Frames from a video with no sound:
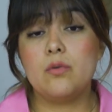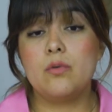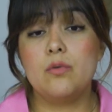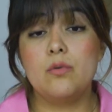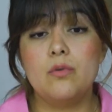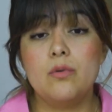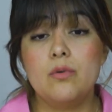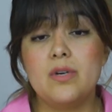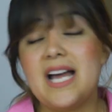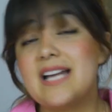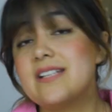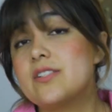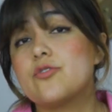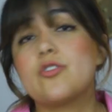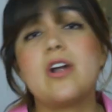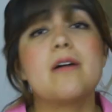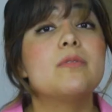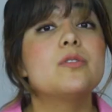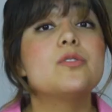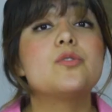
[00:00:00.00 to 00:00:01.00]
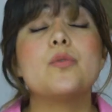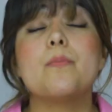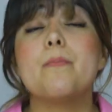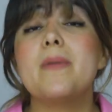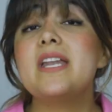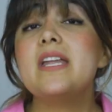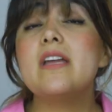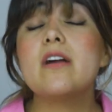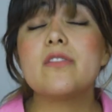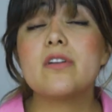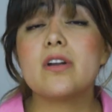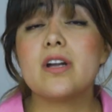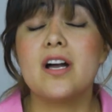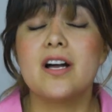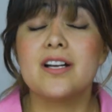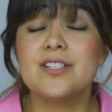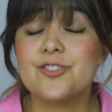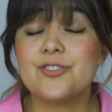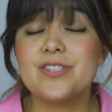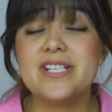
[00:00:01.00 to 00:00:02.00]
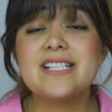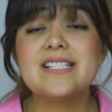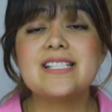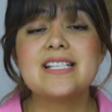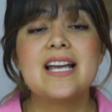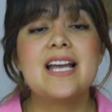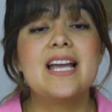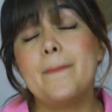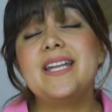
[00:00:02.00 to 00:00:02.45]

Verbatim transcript: who has traveled to many other countries,